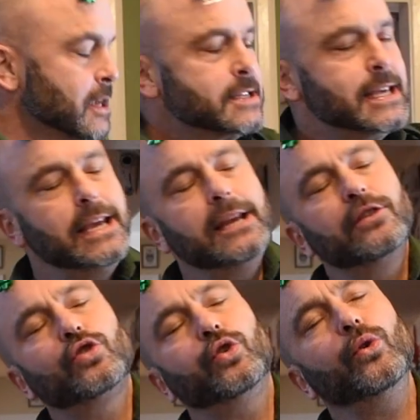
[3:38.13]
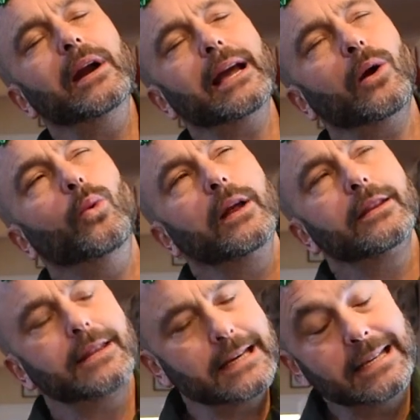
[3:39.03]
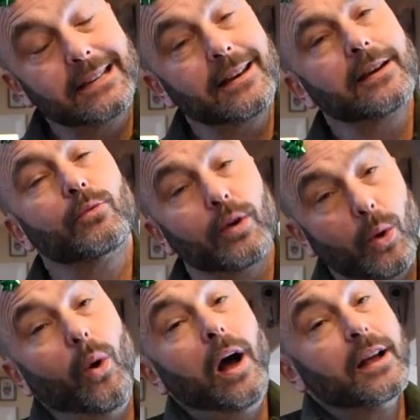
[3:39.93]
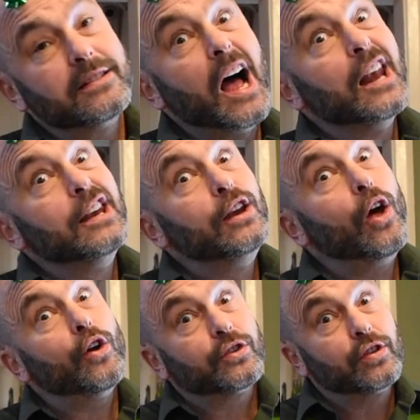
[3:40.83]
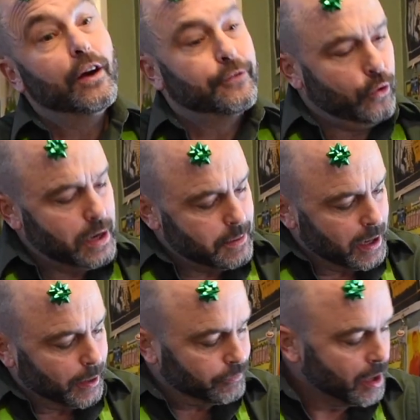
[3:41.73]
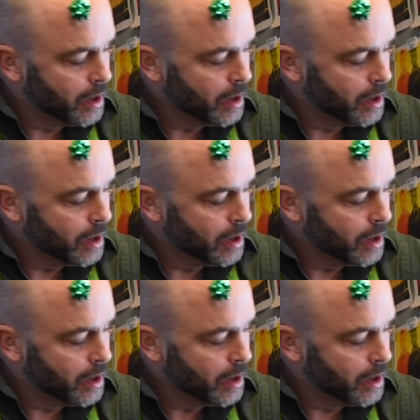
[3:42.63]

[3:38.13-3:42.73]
The trick with this is it requires a lot of creaming.